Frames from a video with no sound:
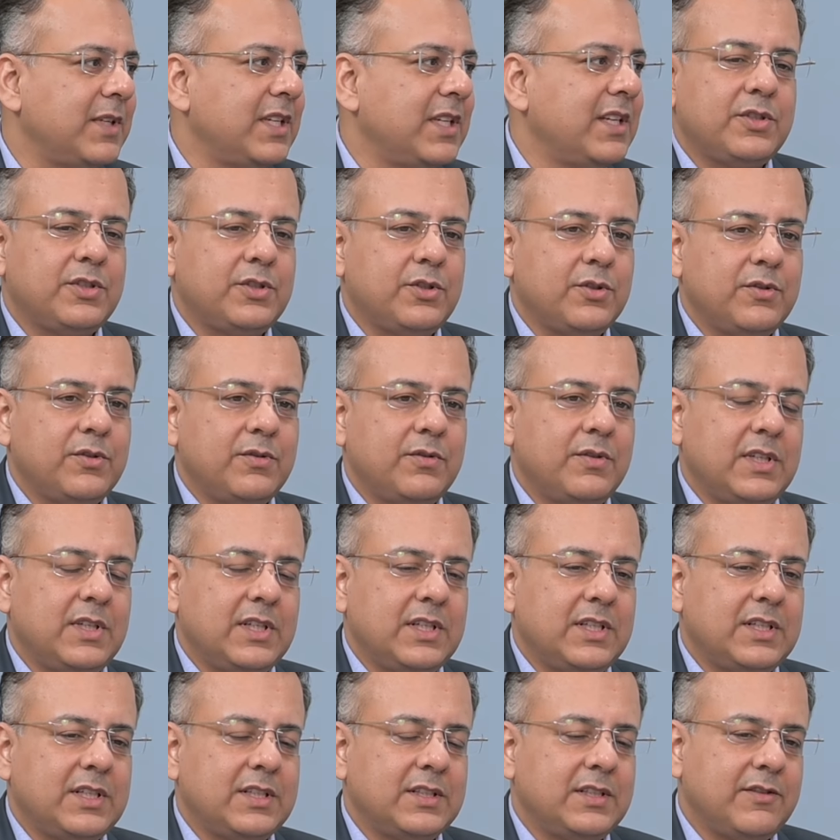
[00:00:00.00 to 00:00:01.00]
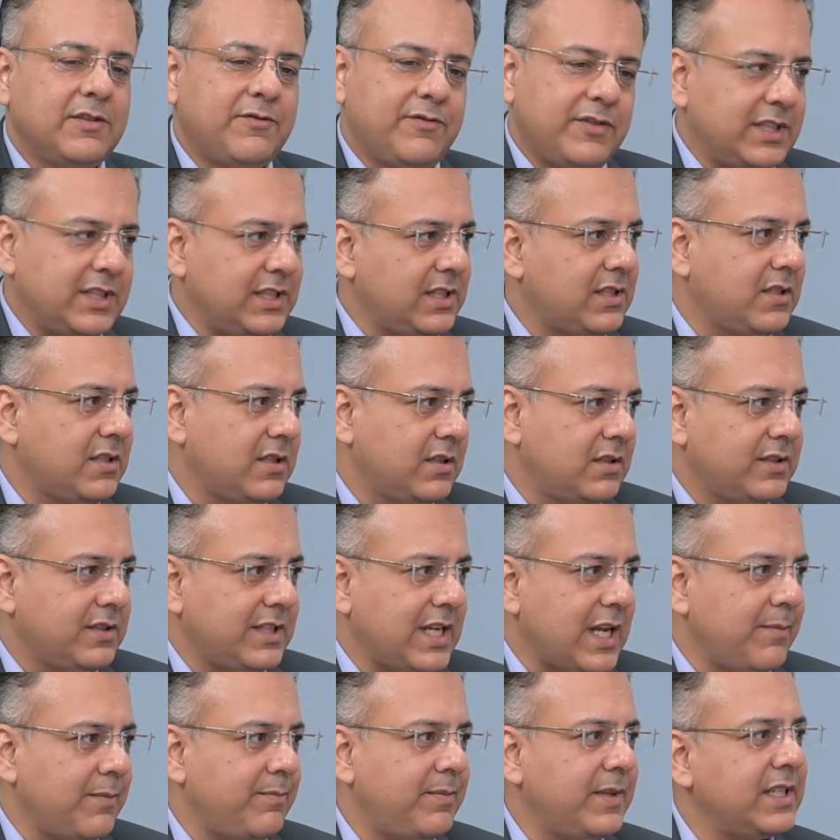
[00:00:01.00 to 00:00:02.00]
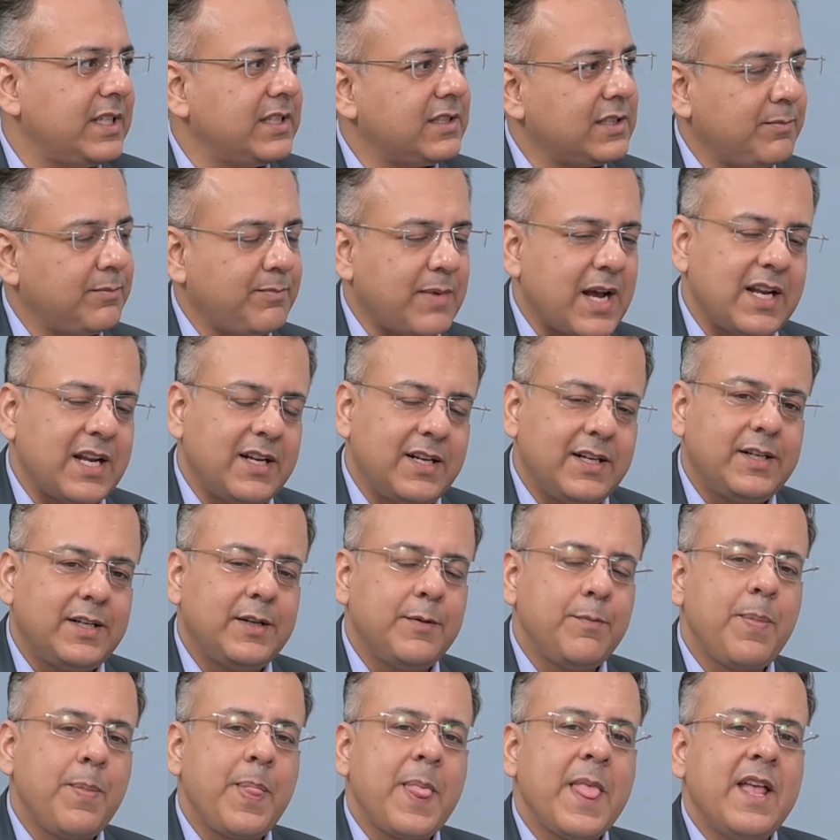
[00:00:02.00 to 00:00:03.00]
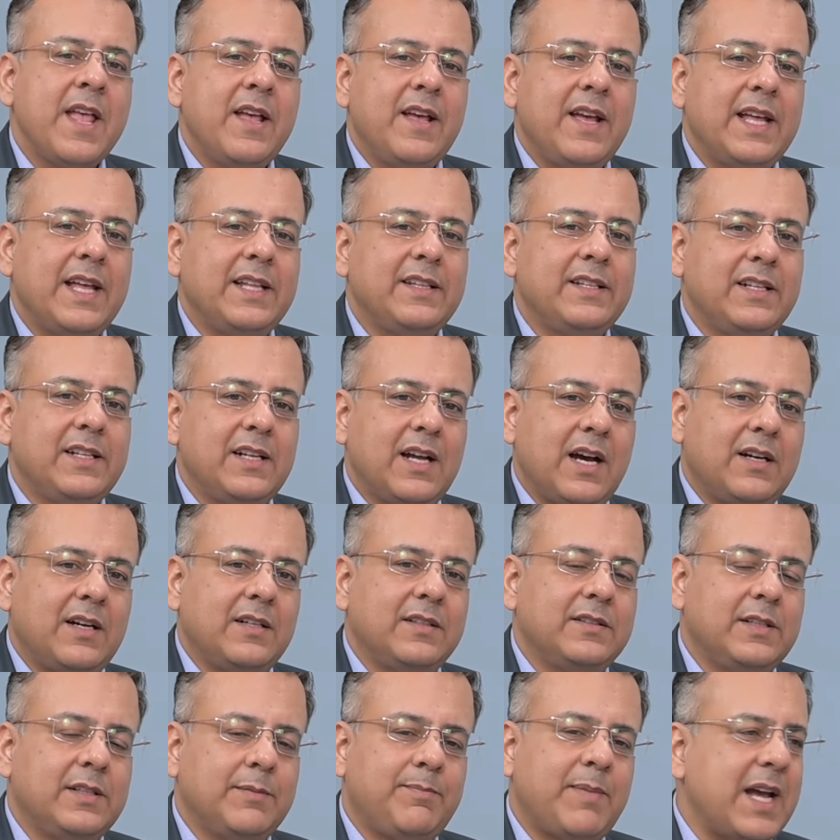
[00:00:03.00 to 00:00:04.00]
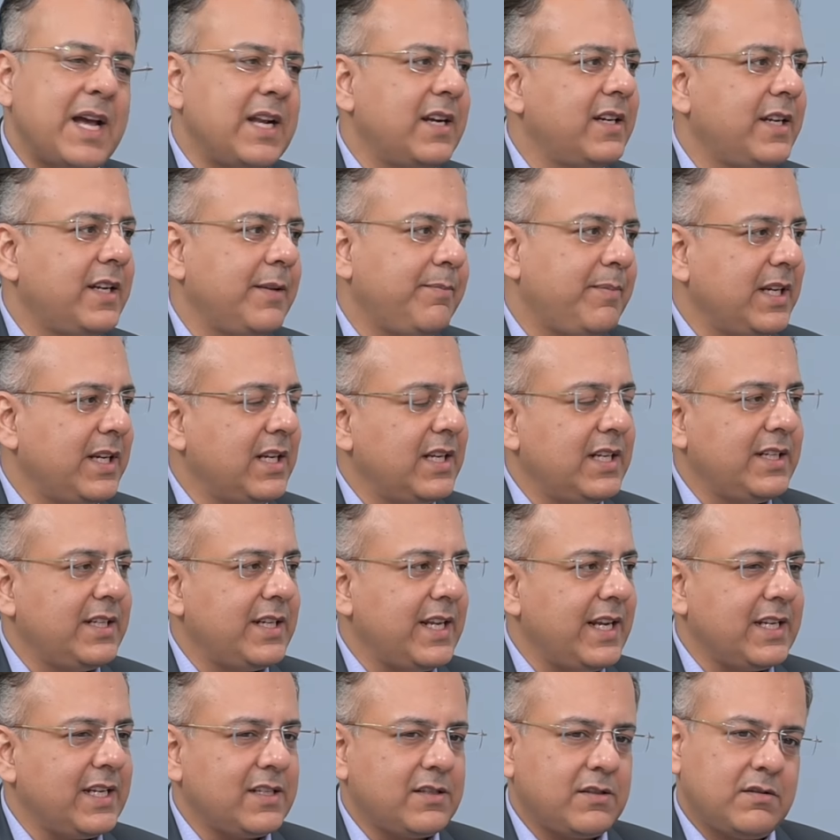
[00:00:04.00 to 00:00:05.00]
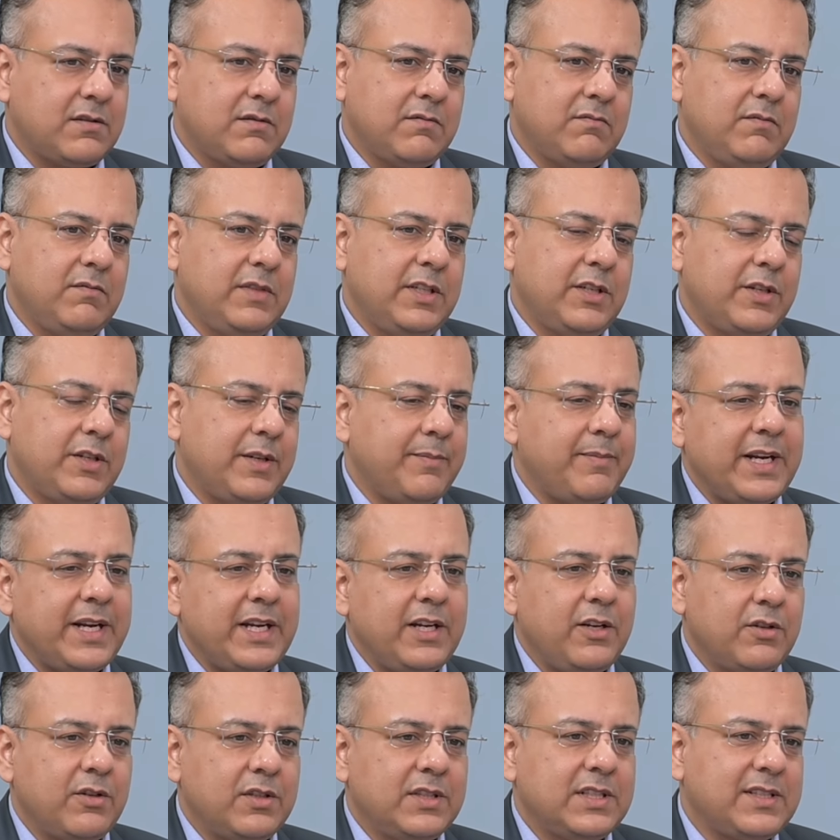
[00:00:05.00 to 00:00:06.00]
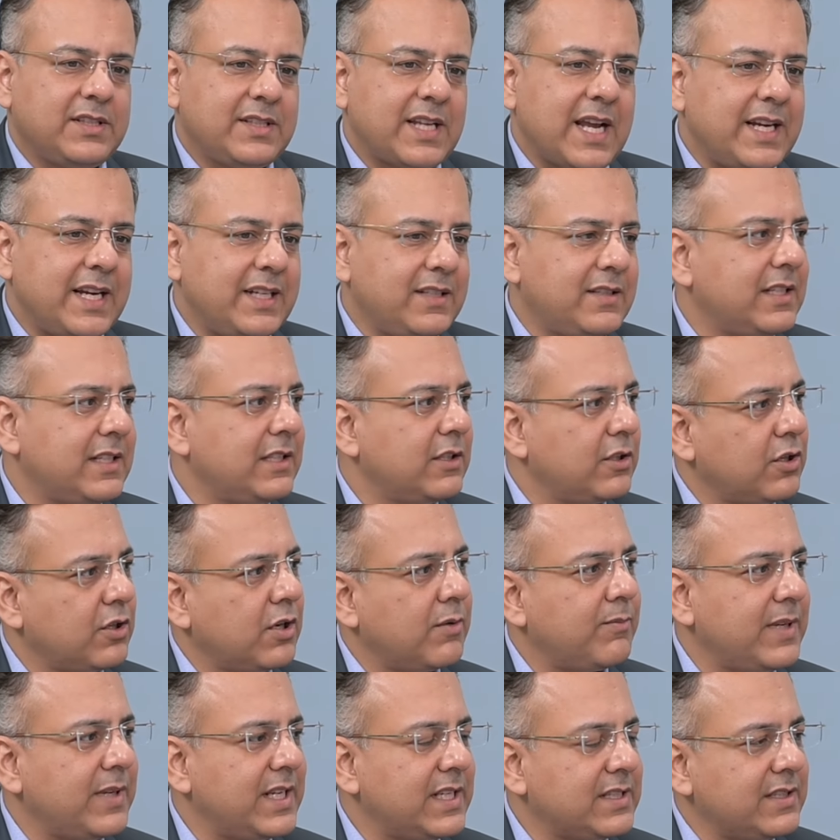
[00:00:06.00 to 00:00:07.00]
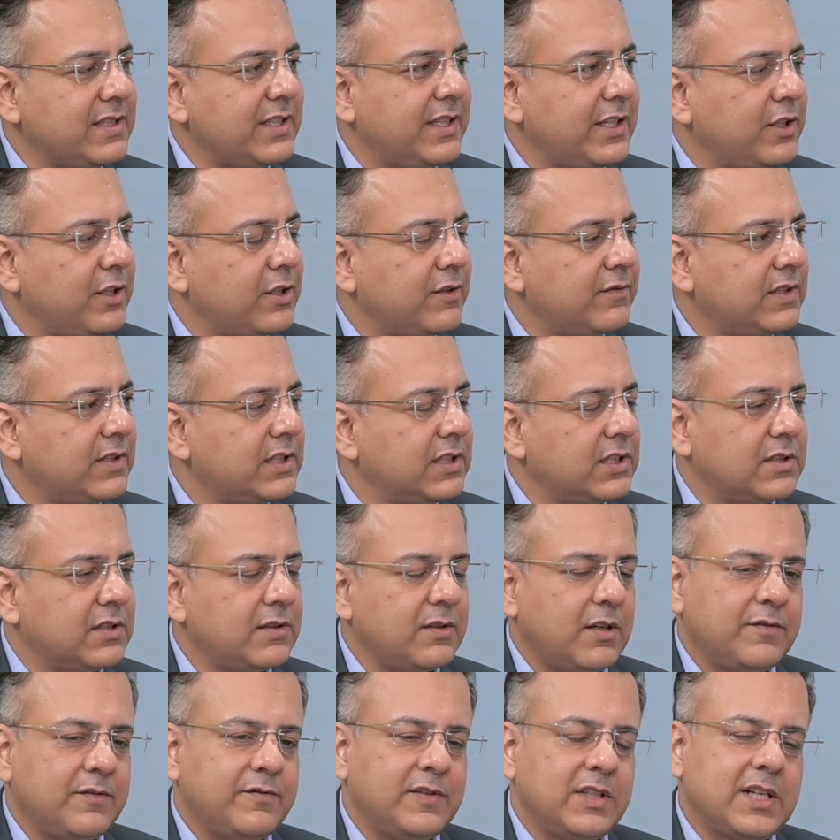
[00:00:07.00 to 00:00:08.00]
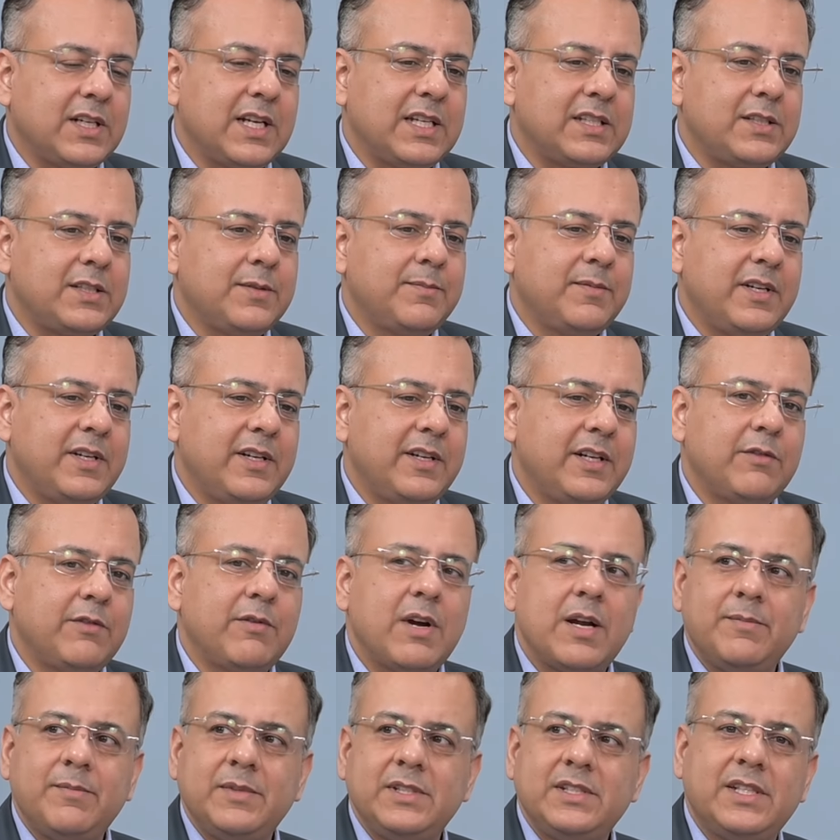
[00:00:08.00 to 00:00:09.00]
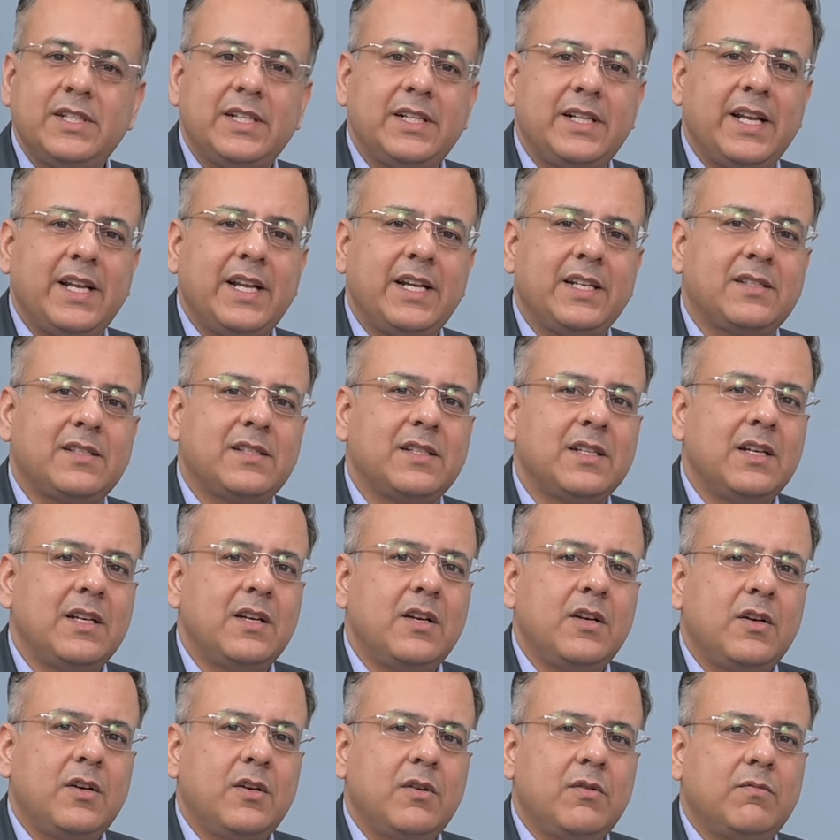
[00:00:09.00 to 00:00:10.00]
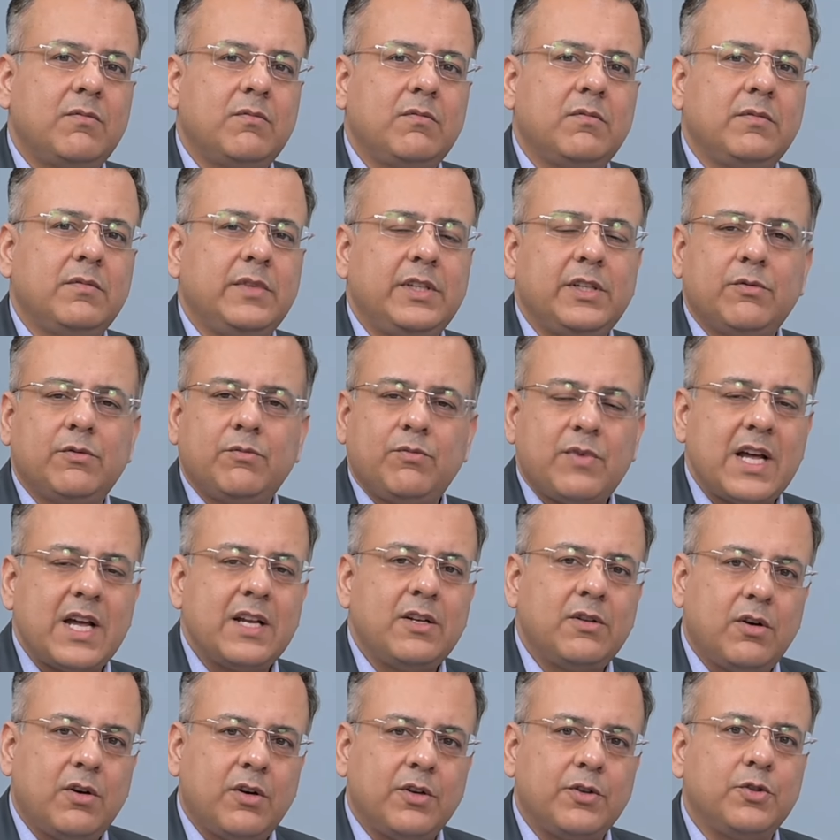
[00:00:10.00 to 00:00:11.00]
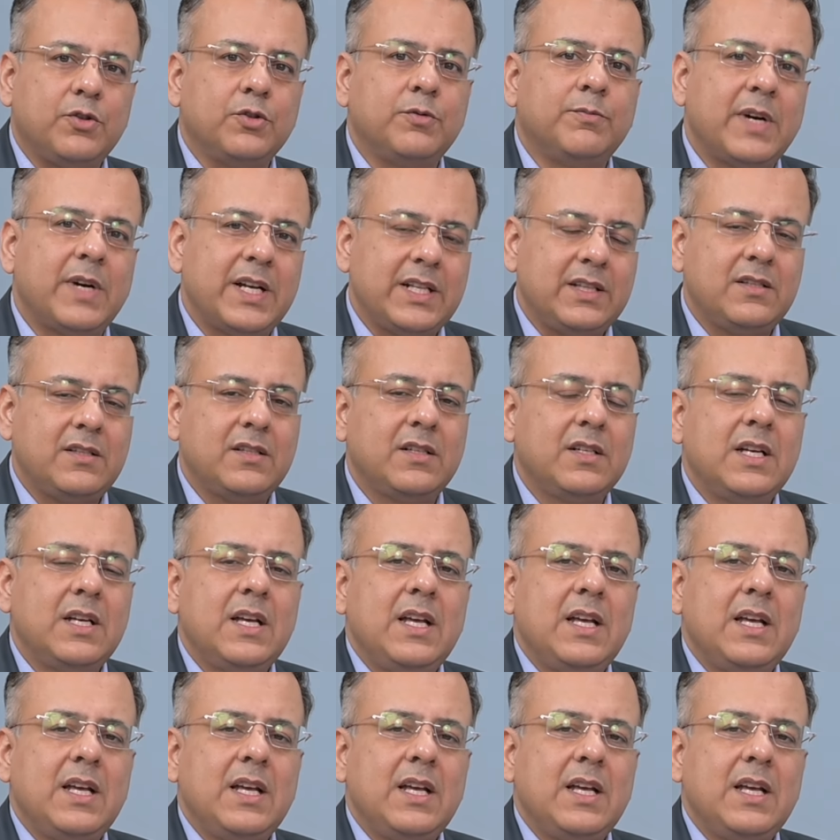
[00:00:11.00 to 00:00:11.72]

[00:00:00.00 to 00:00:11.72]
So the first step is a pilot, and then the pilot typically takes, depending on the size and the complexity of the customer and requirements, it takes 1 or 2 months.